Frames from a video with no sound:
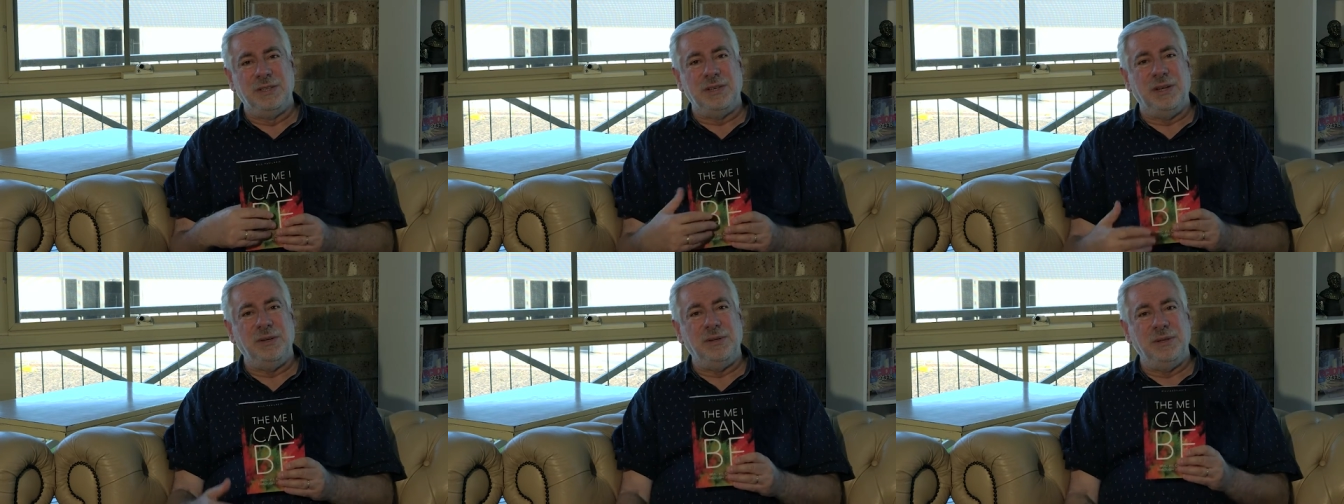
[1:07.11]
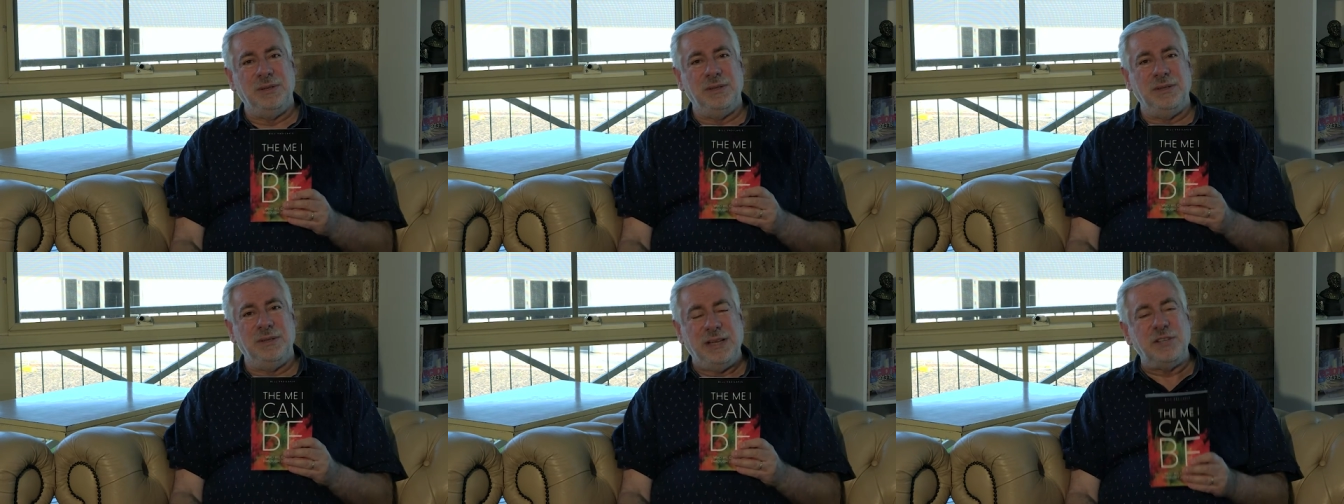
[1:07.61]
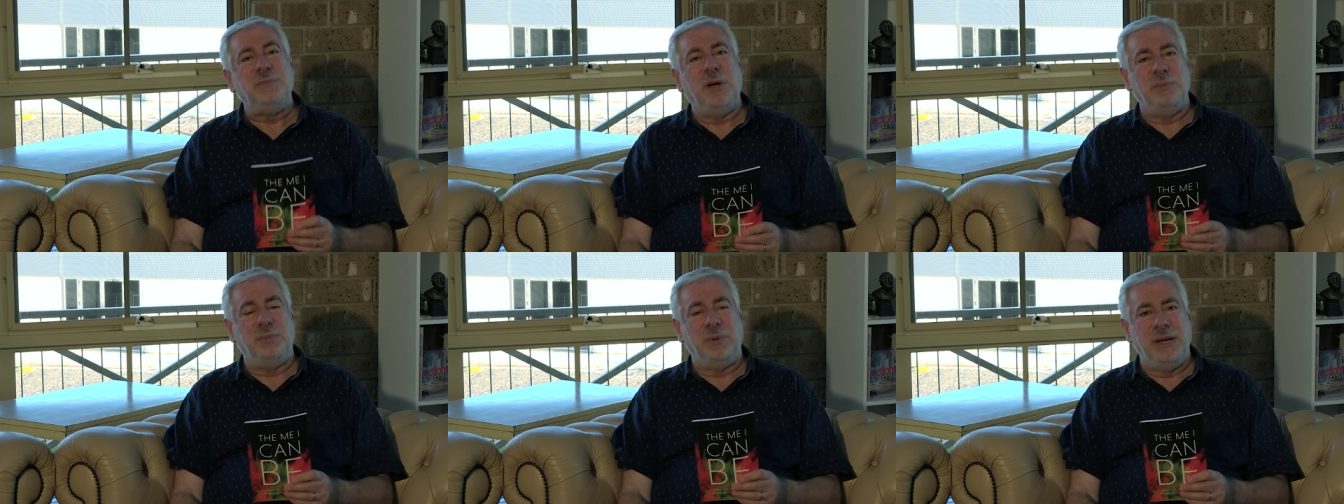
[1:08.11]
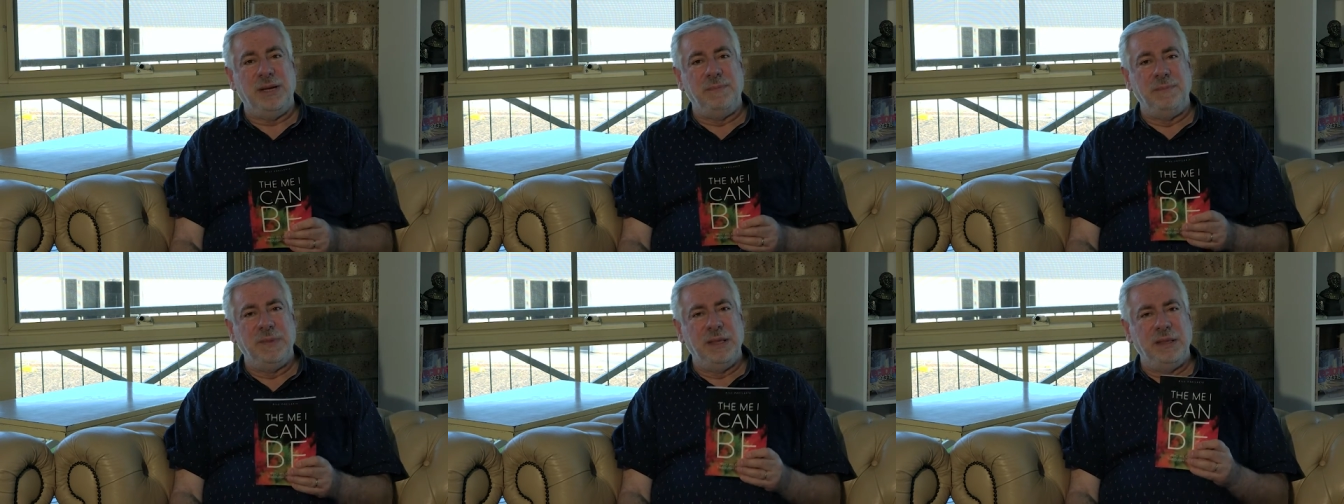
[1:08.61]
So that's my
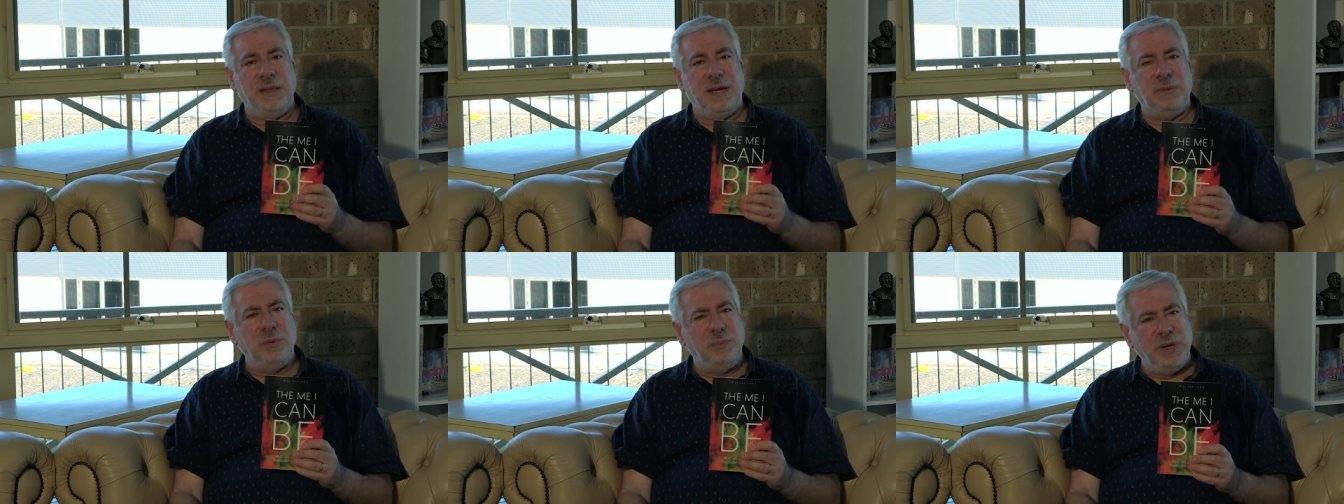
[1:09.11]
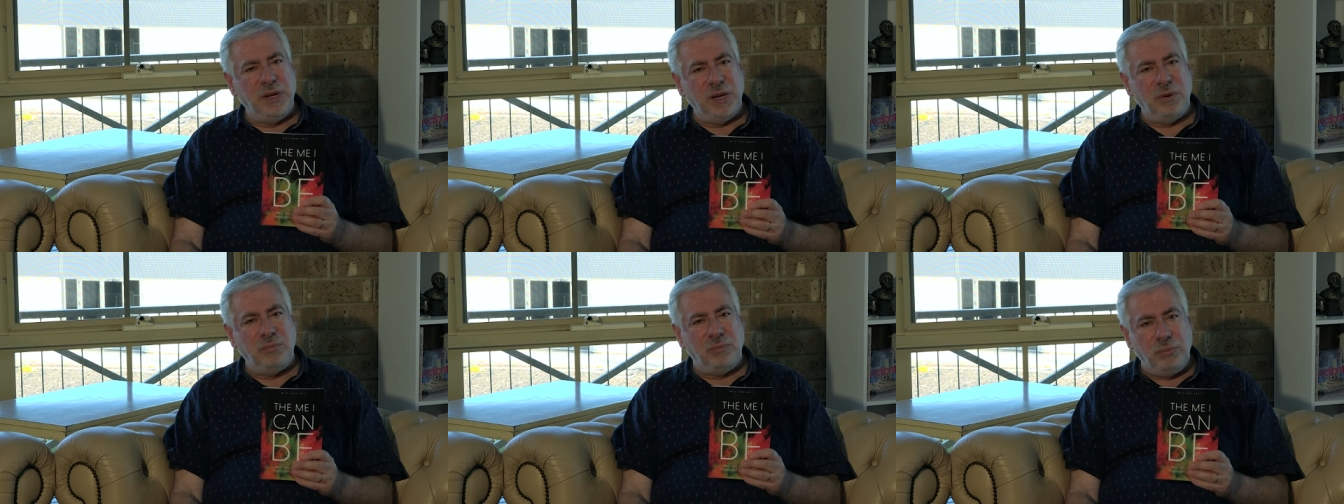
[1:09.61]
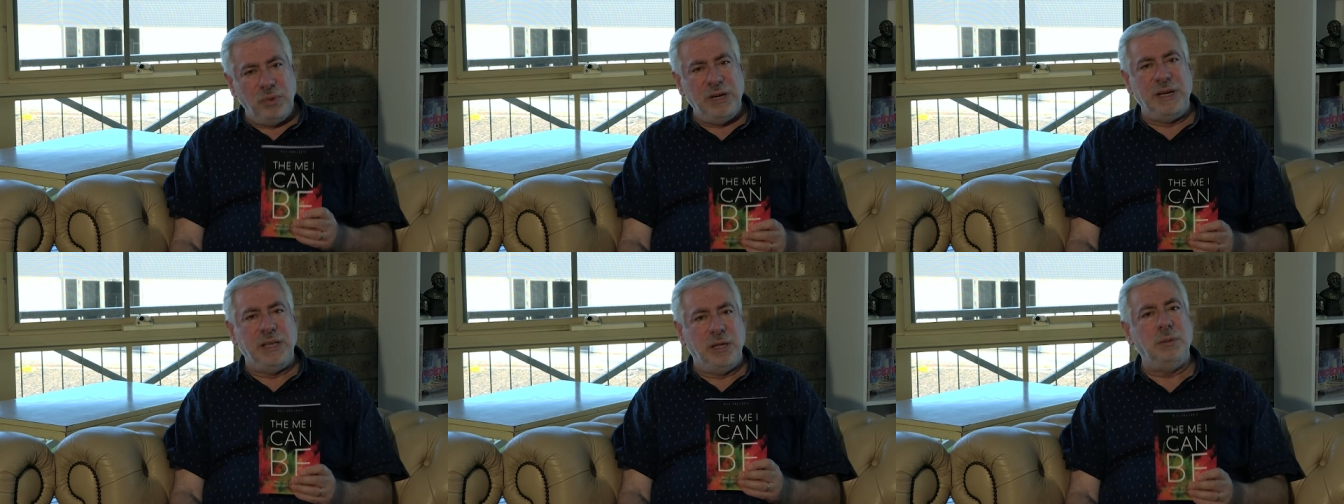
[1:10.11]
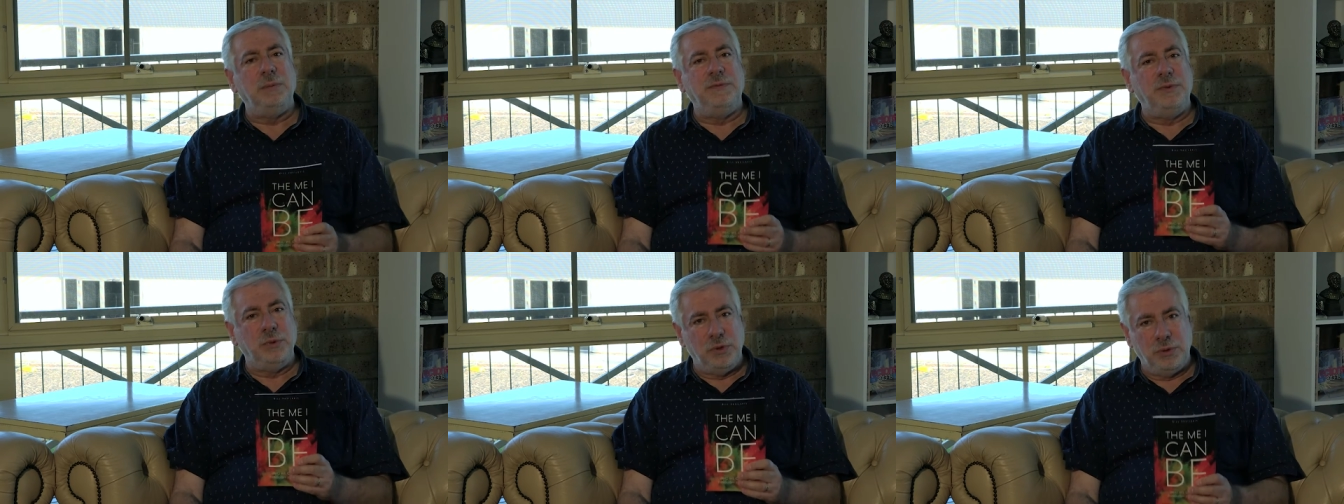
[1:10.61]
prayer that it would be a really
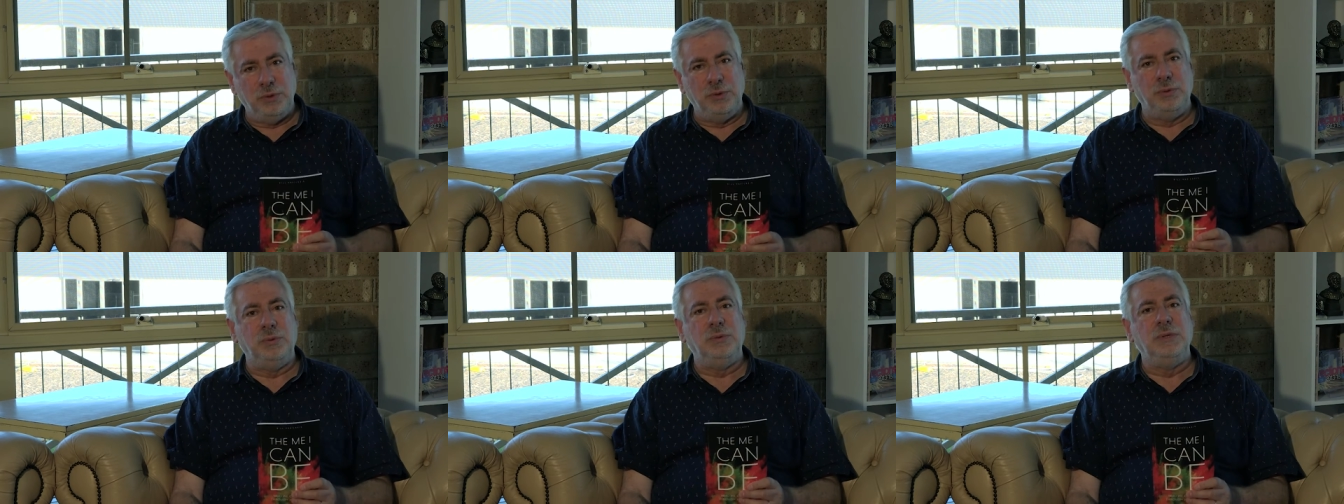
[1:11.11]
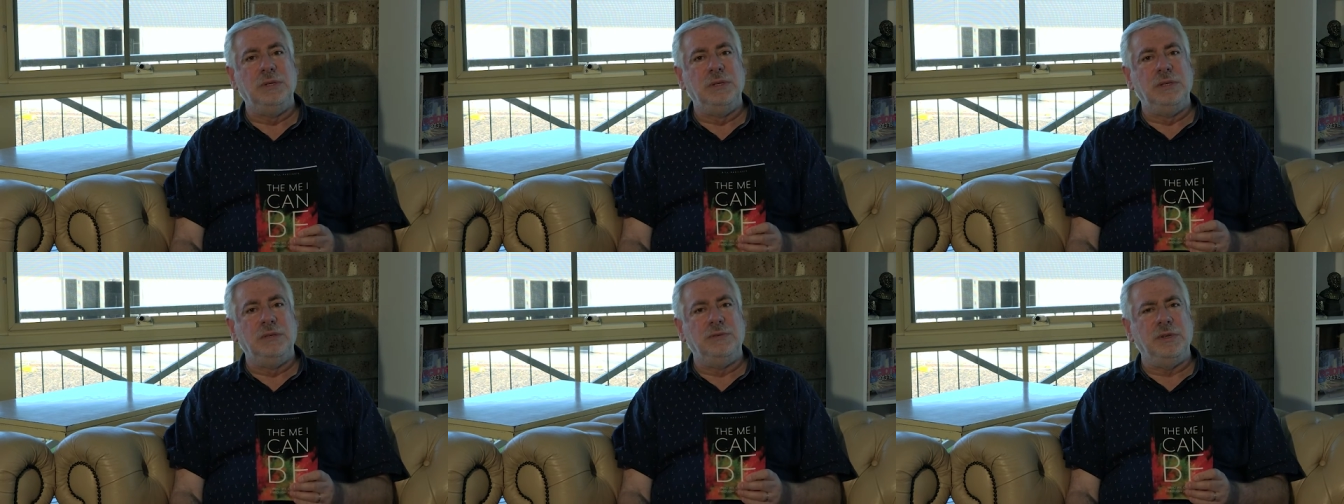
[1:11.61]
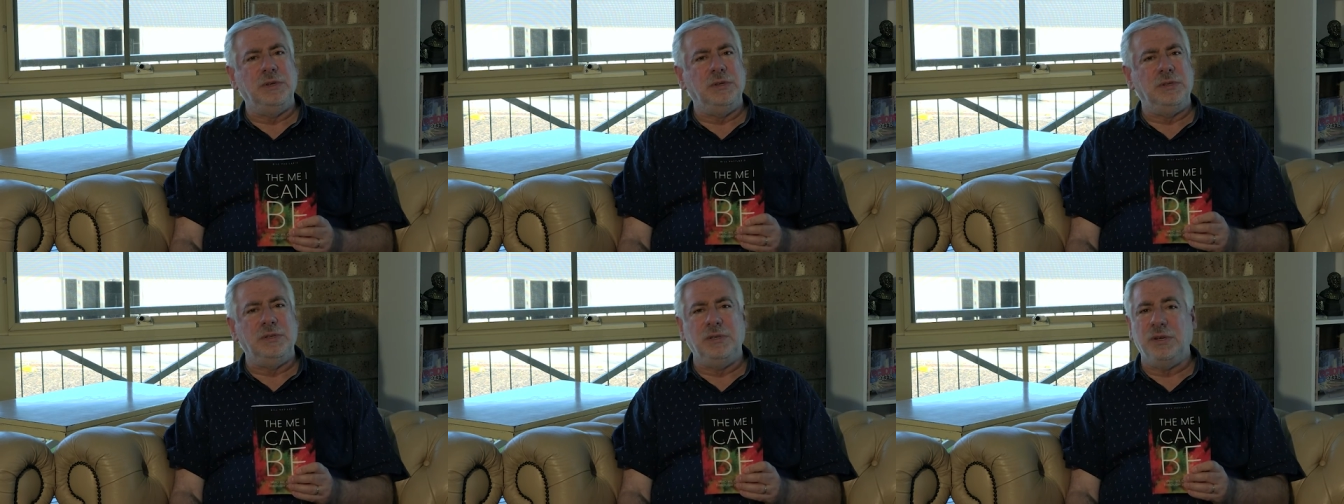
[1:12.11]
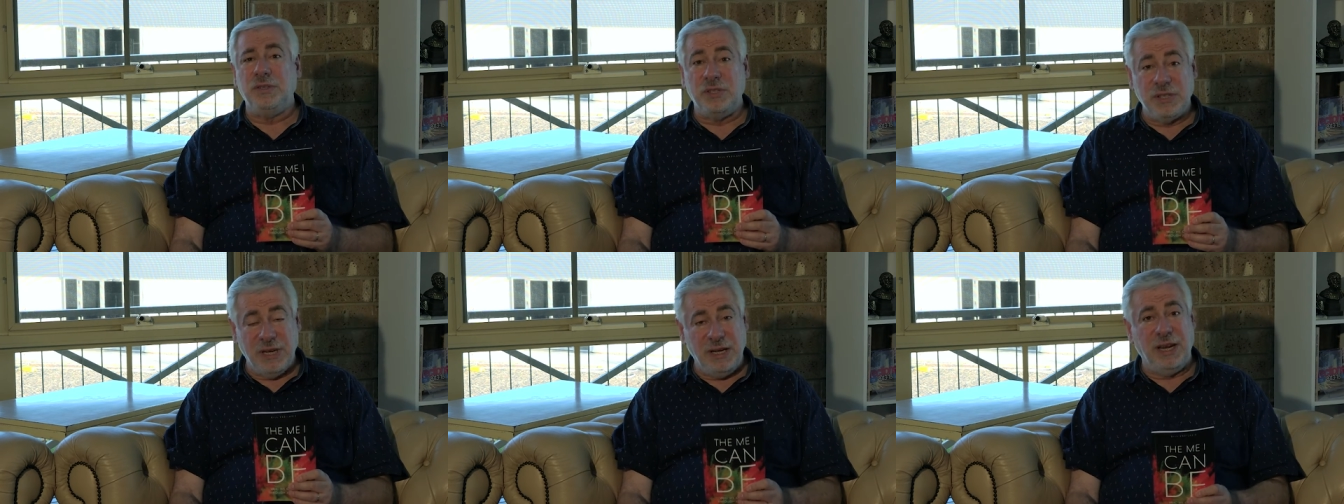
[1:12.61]
helpful tool for you to not
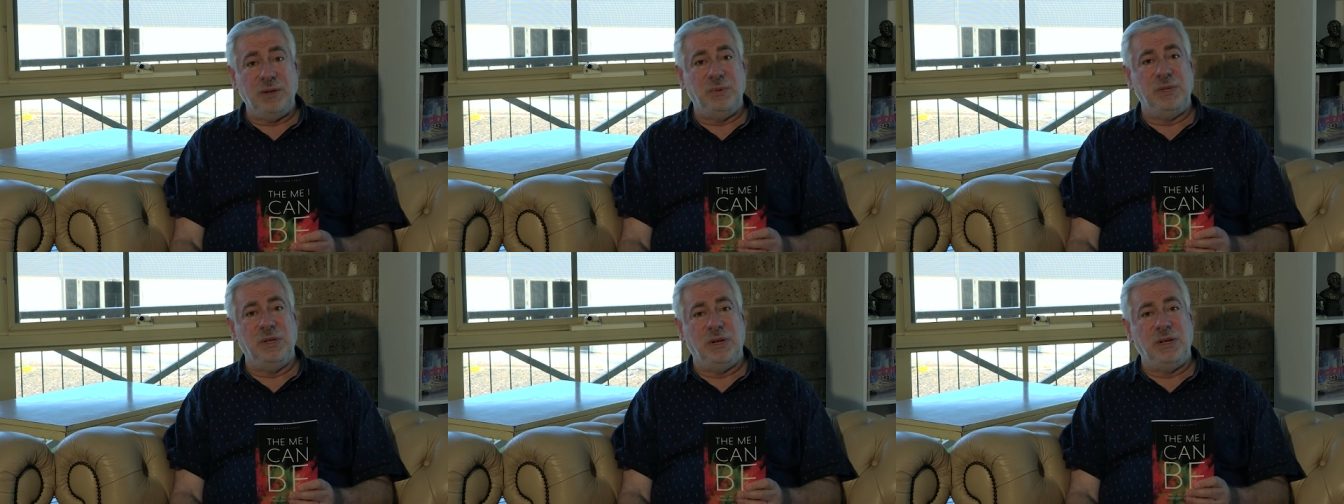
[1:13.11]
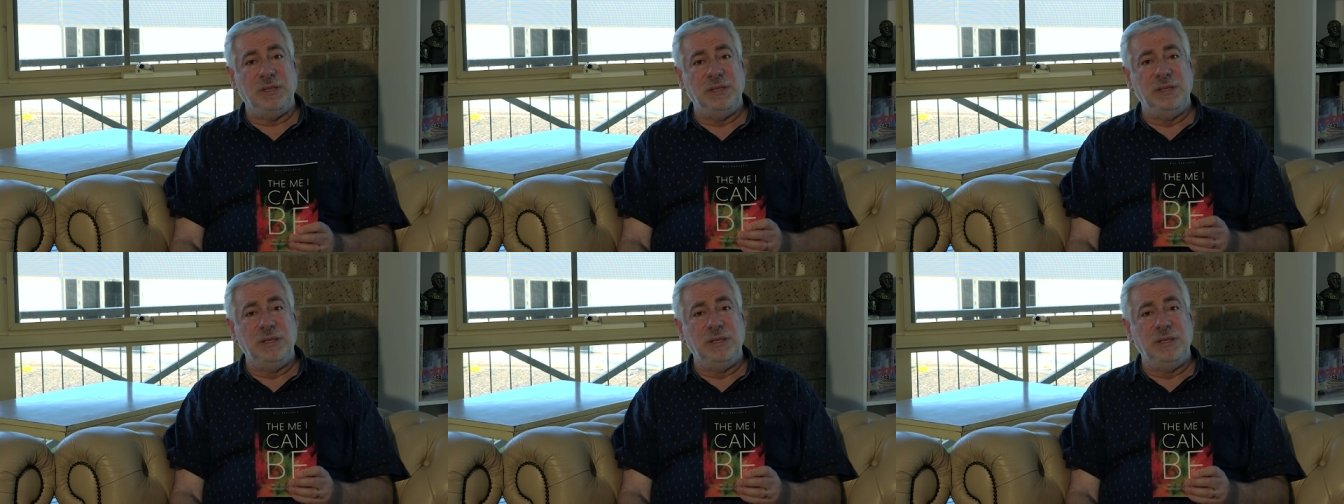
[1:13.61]
just connect with God,